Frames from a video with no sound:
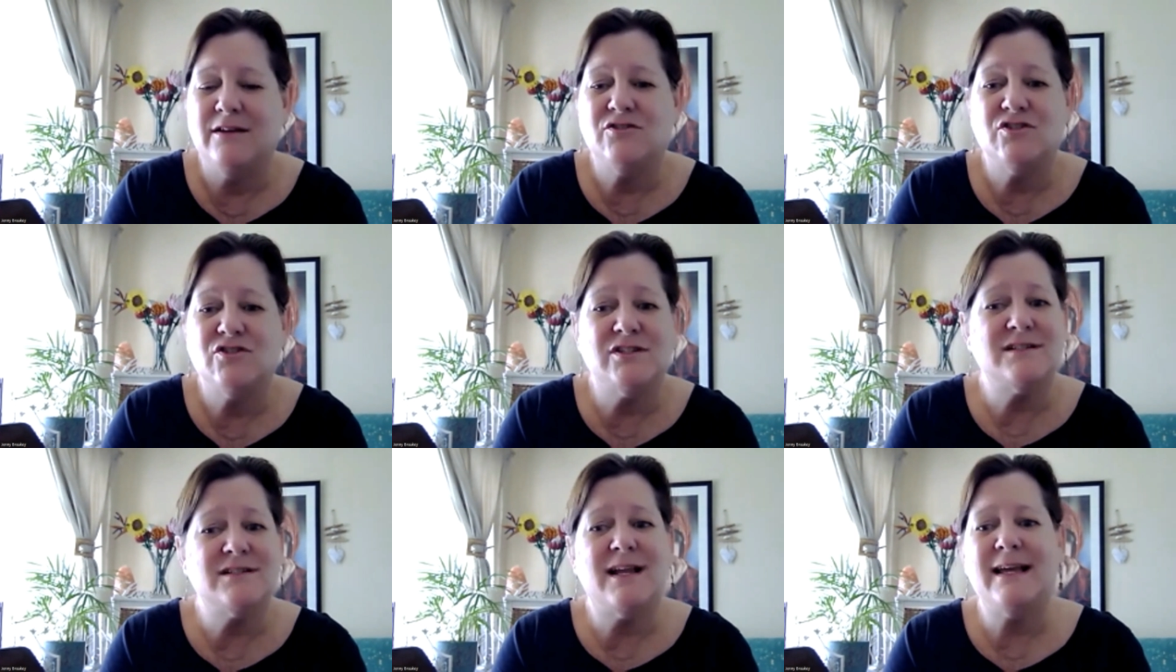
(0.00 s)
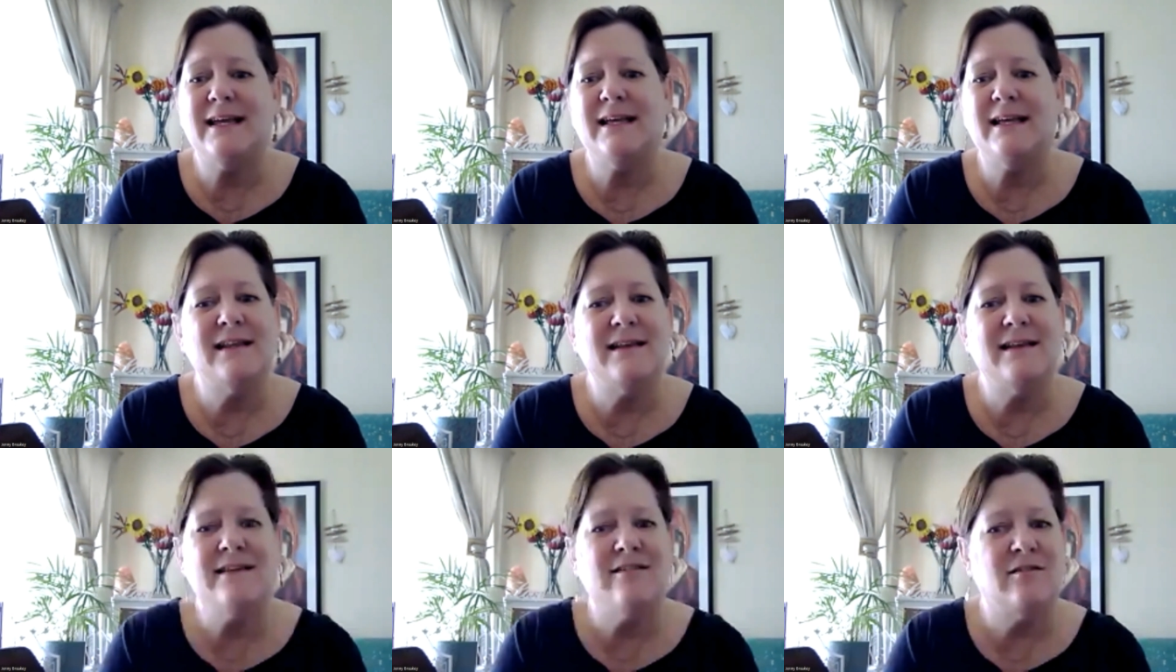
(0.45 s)
Just like
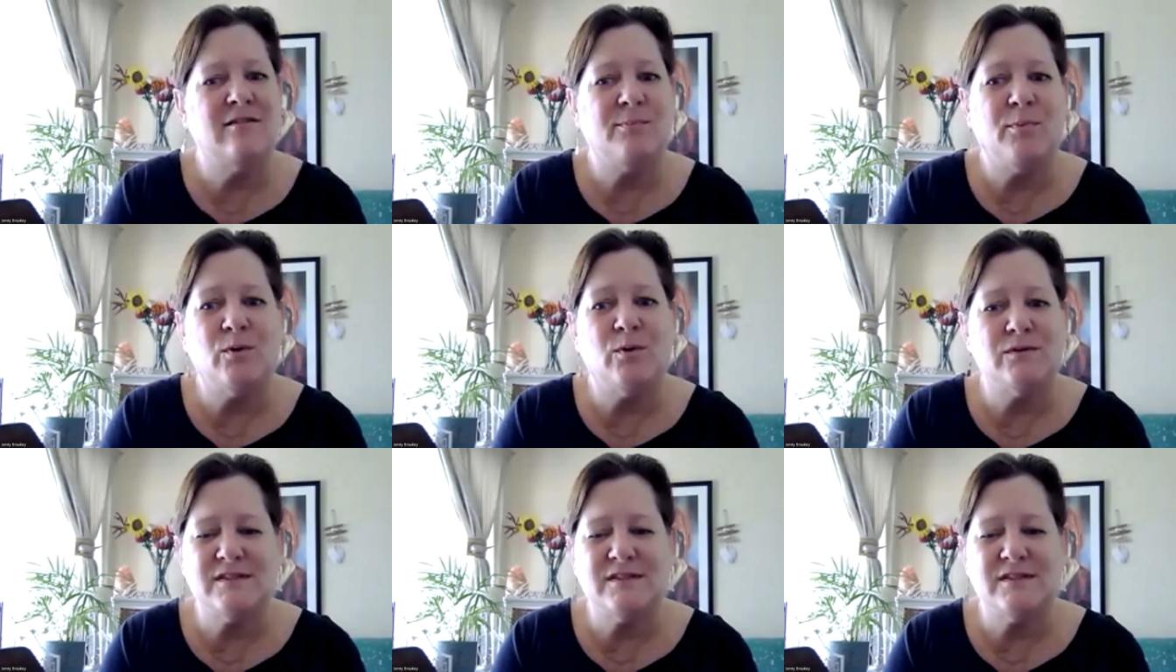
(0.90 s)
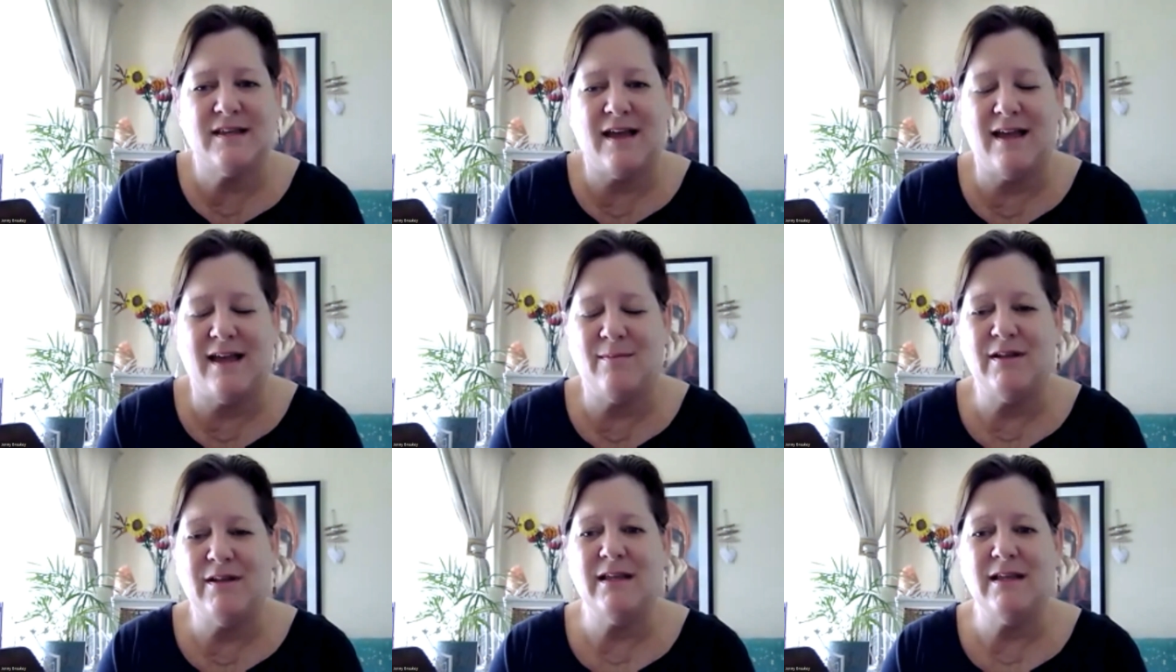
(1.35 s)
in any sports
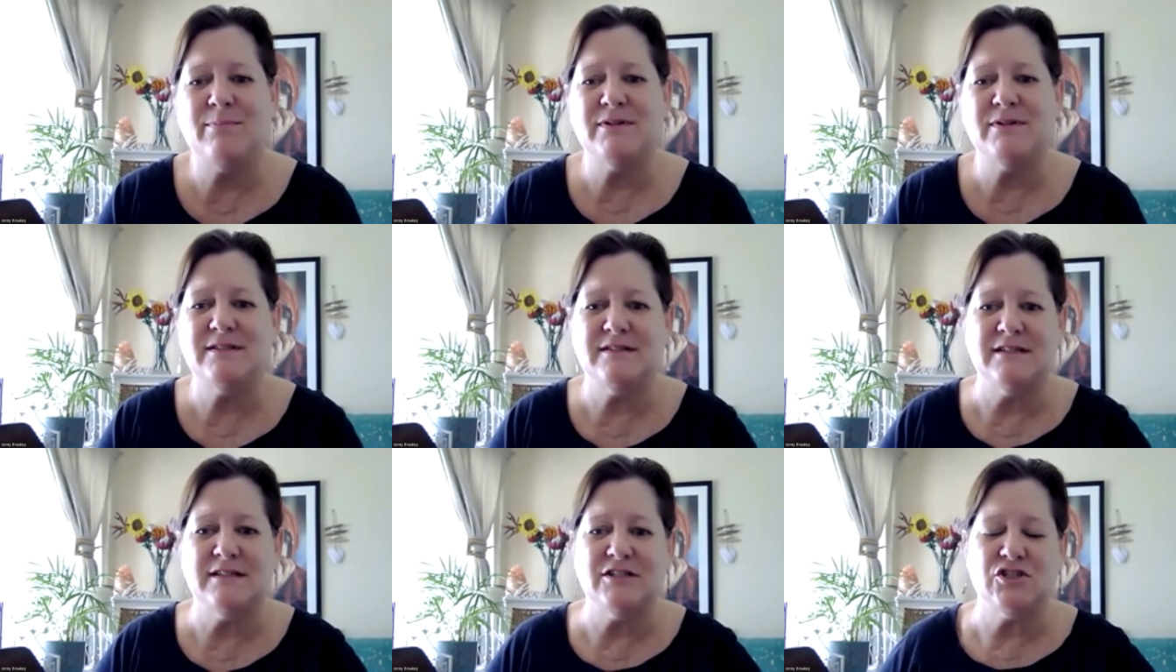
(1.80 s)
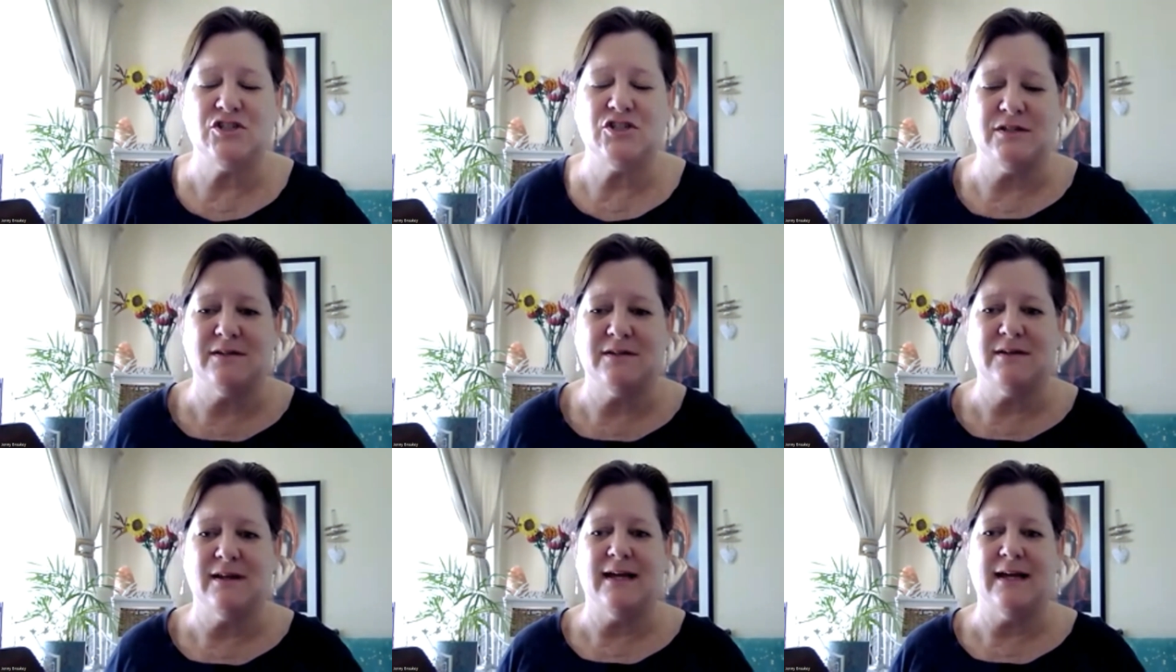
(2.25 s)
game, any
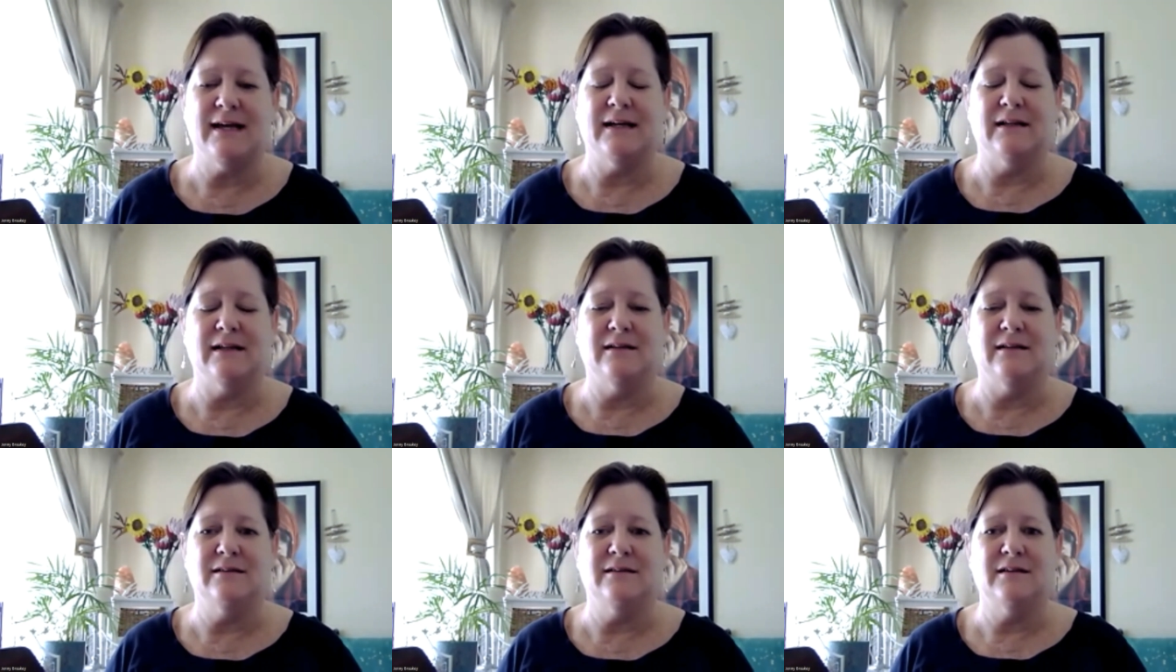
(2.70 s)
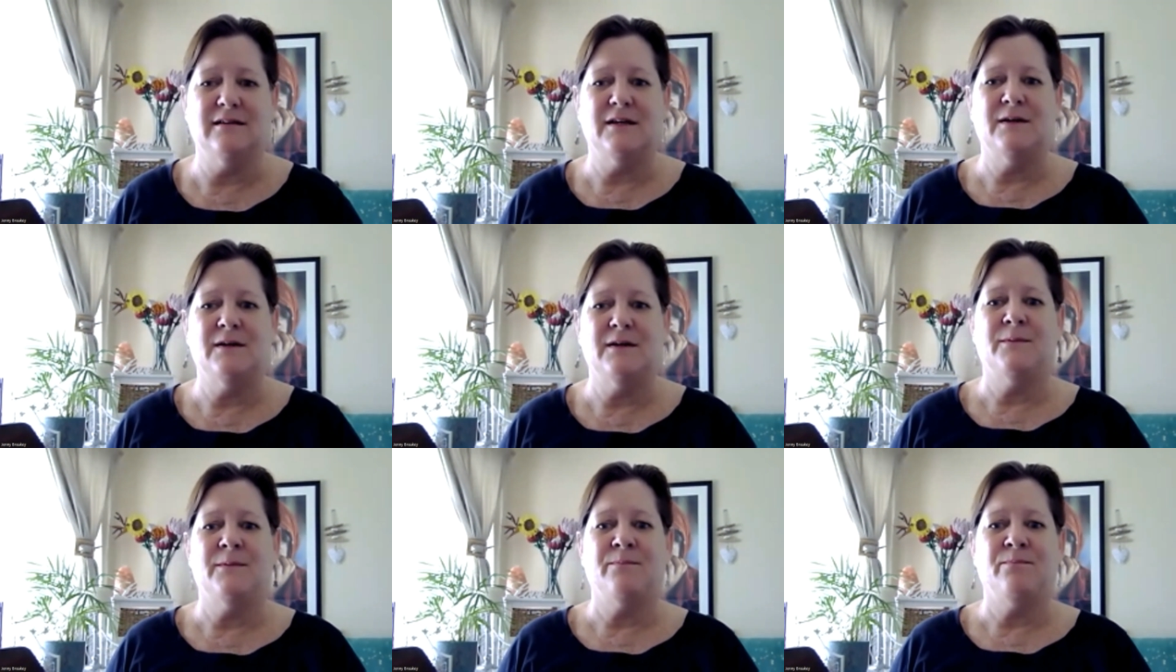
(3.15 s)
position held,
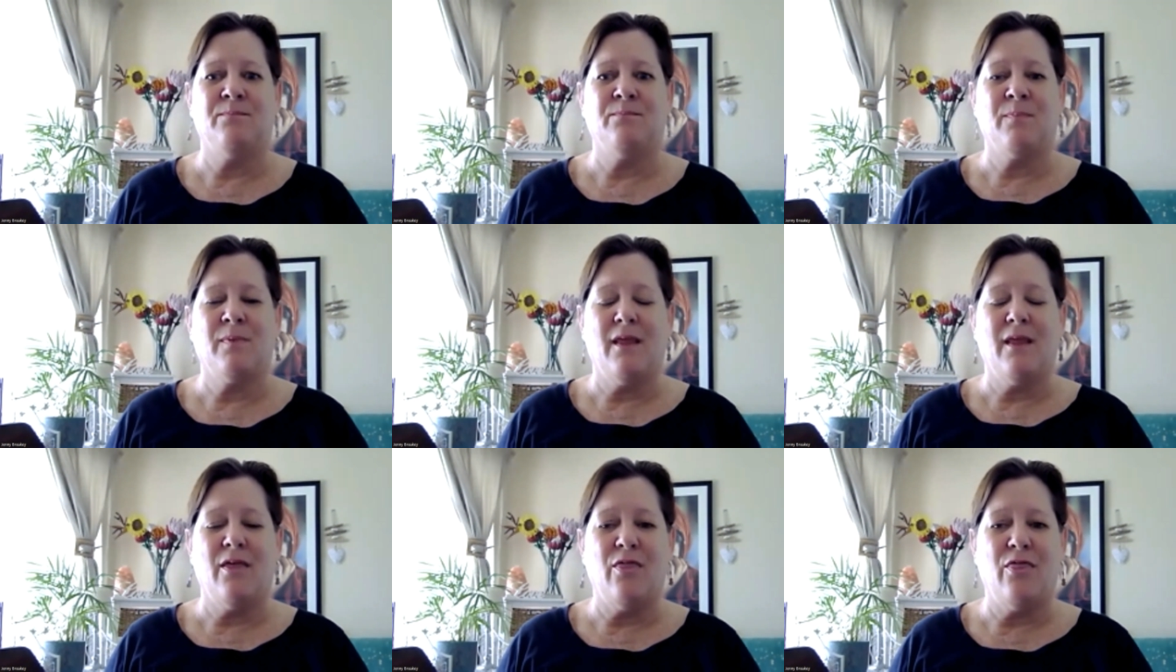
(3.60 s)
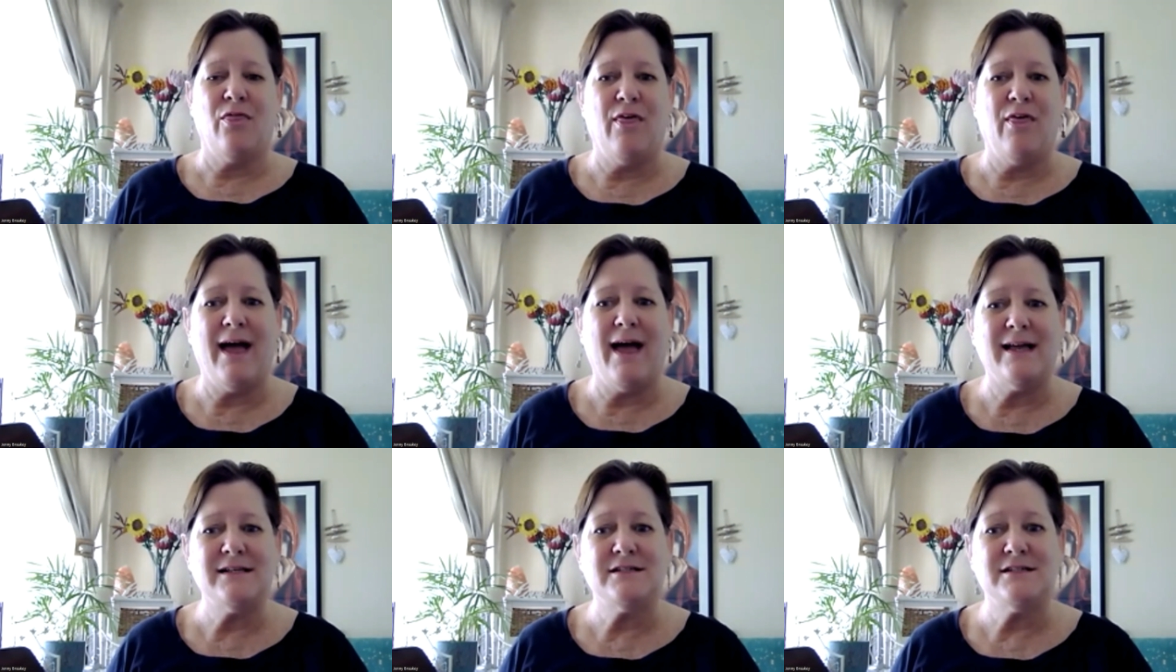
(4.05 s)

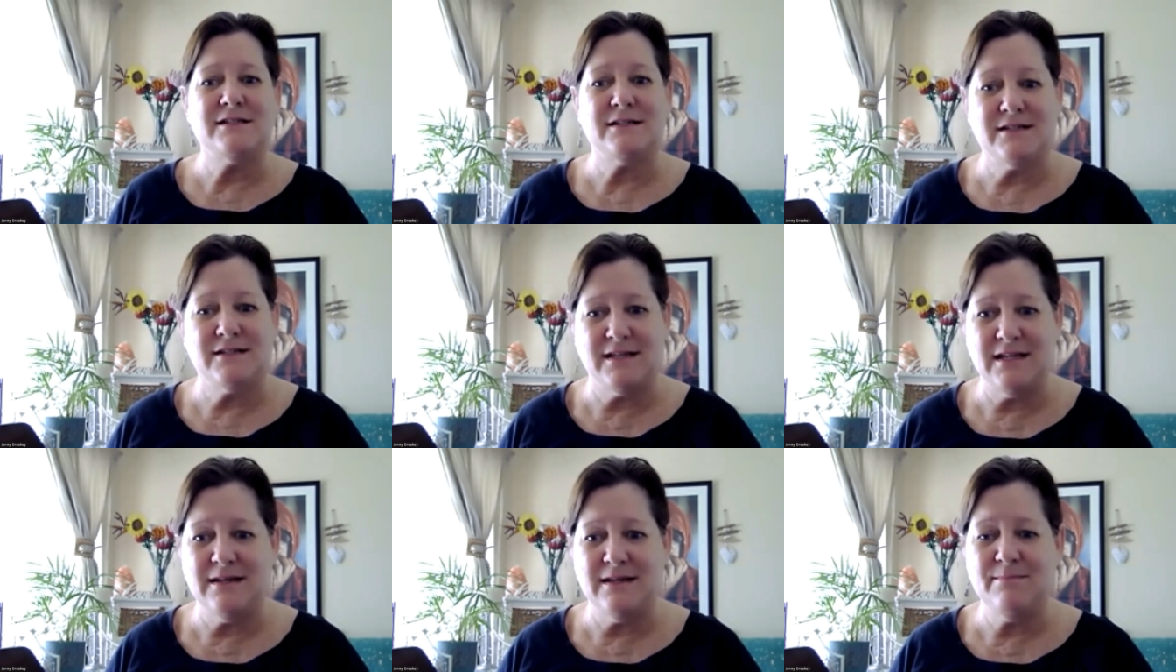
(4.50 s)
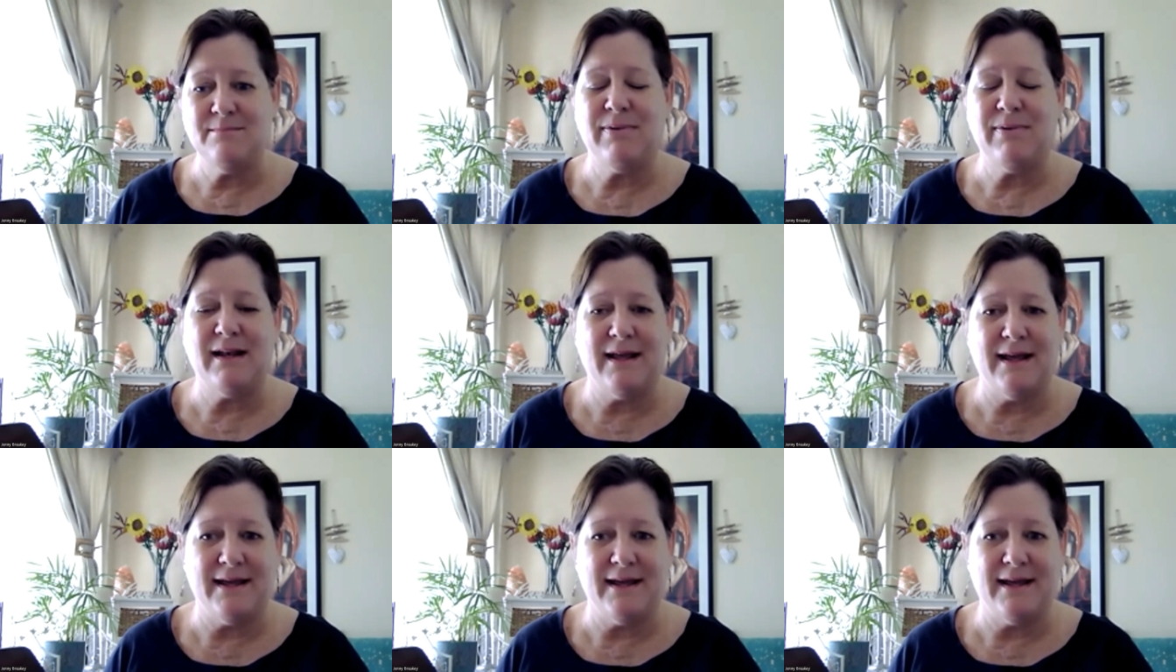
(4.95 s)
that team
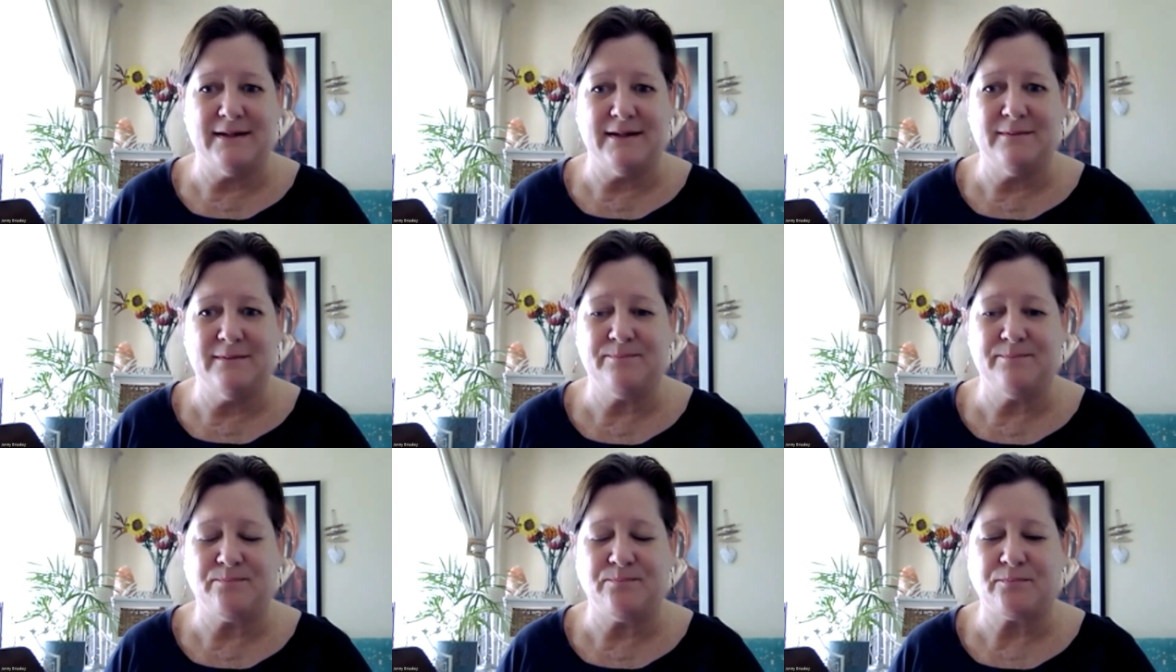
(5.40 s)
player